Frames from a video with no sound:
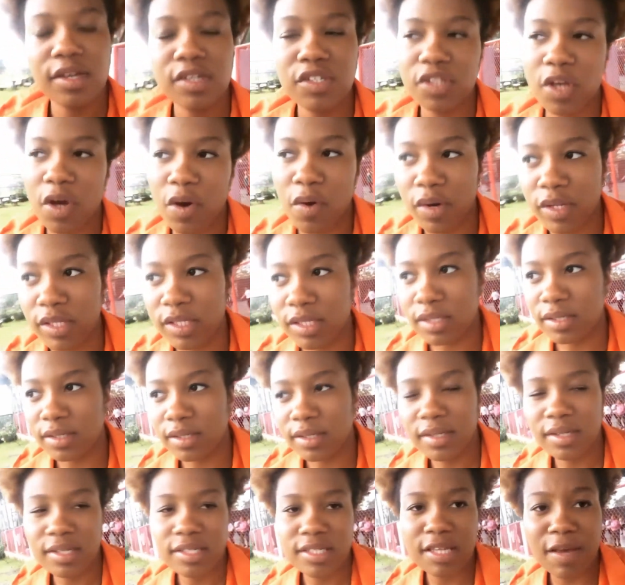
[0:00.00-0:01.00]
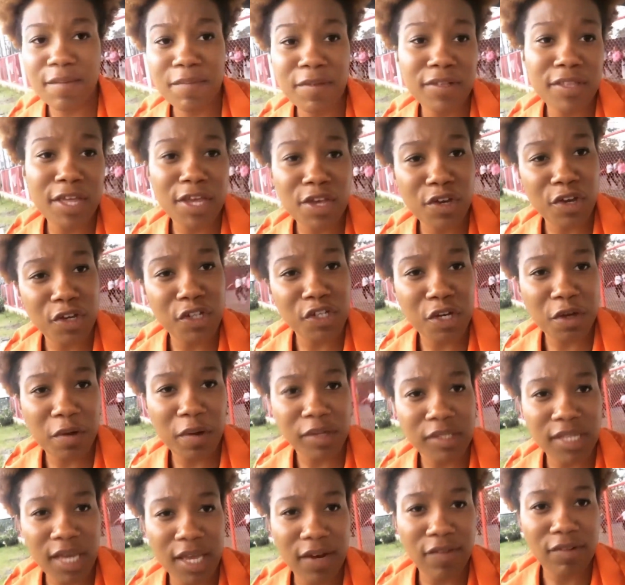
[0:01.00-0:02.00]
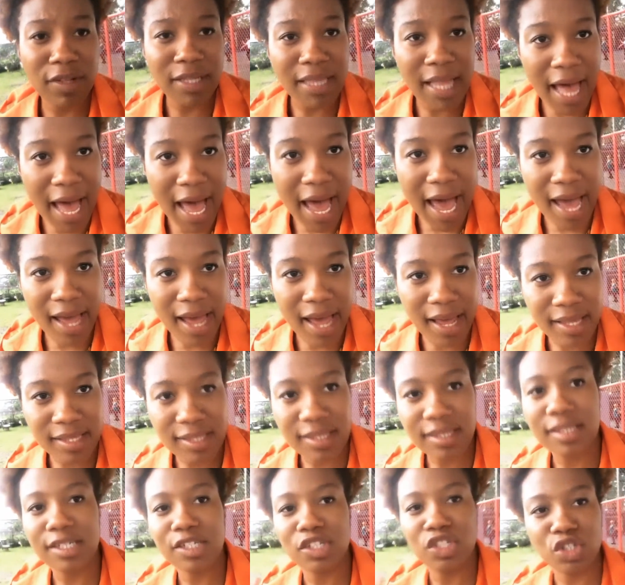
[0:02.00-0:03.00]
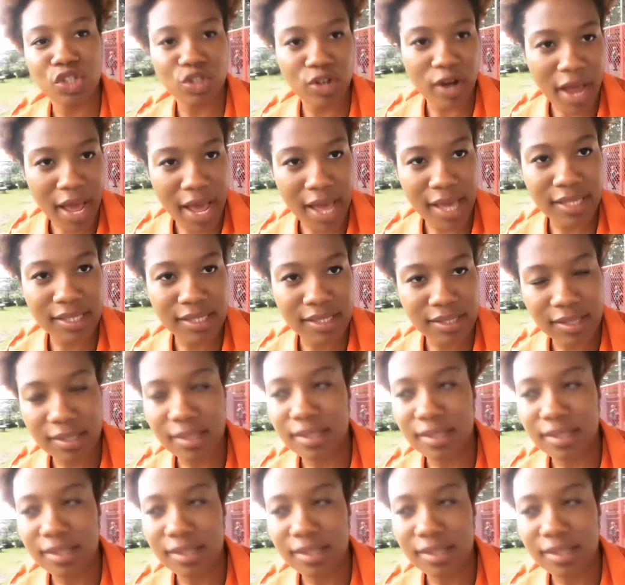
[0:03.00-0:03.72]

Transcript: So it's something that you could do outside of class, de-stress,